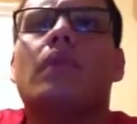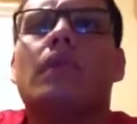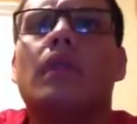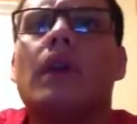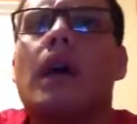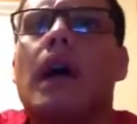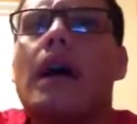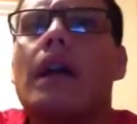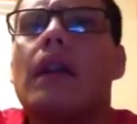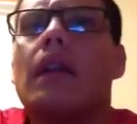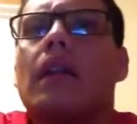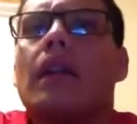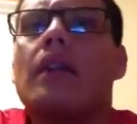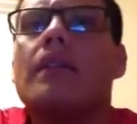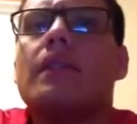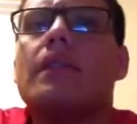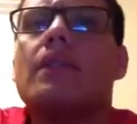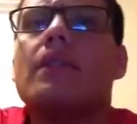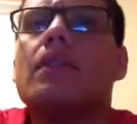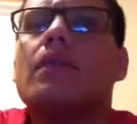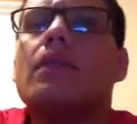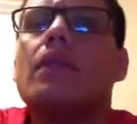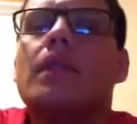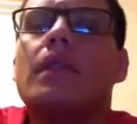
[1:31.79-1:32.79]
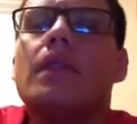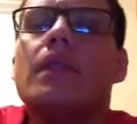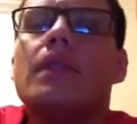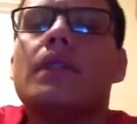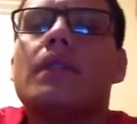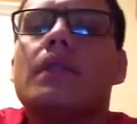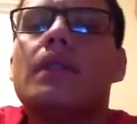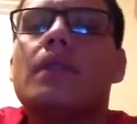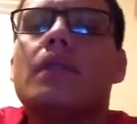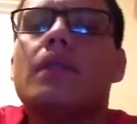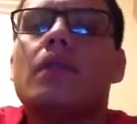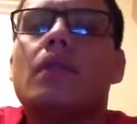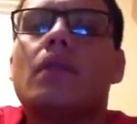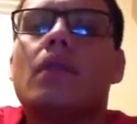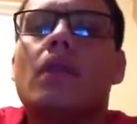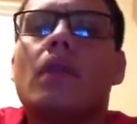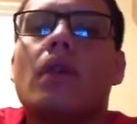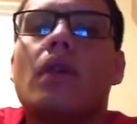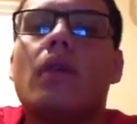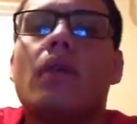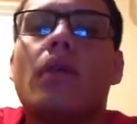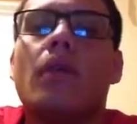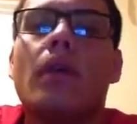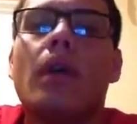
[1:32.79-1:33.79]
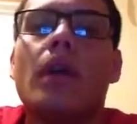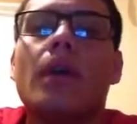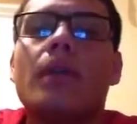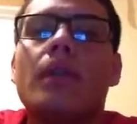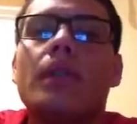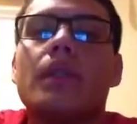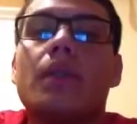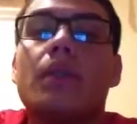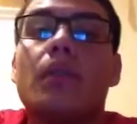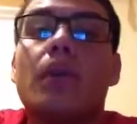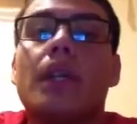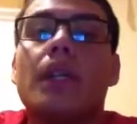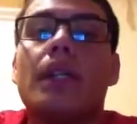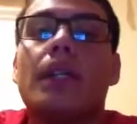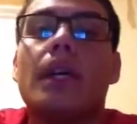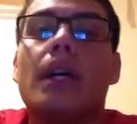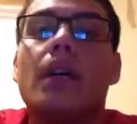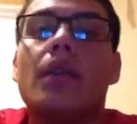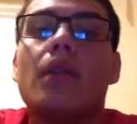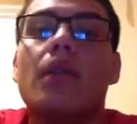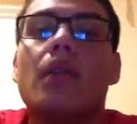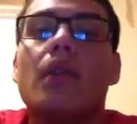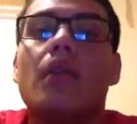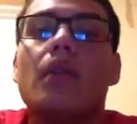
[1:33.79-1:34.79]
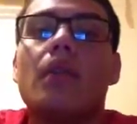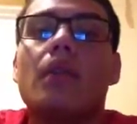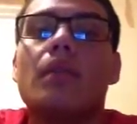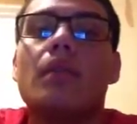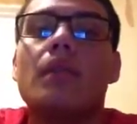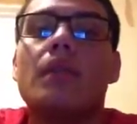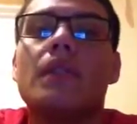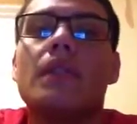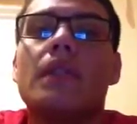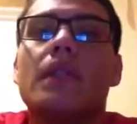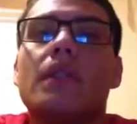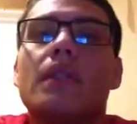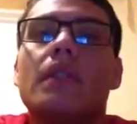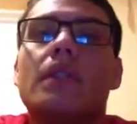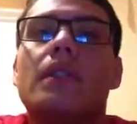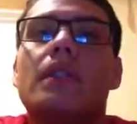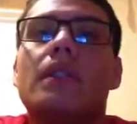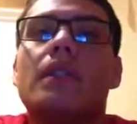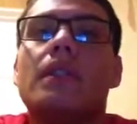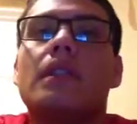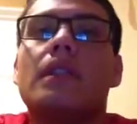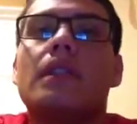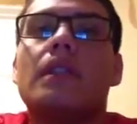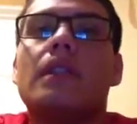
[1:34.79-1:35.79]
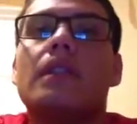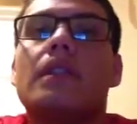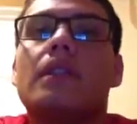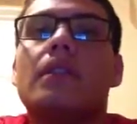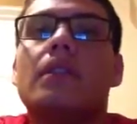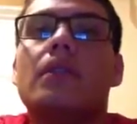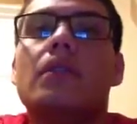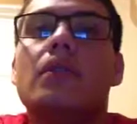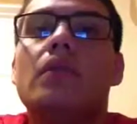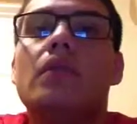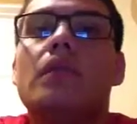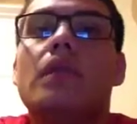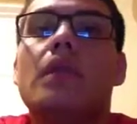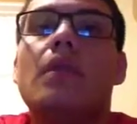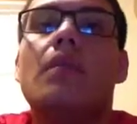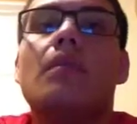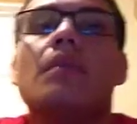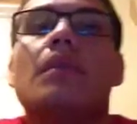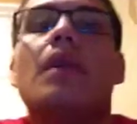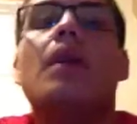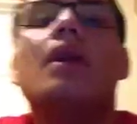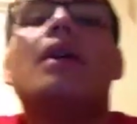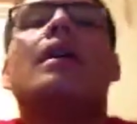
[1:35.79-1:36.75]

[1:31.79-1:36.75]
had a lot to do with this. So that if we're able to break down the arguments and deduce them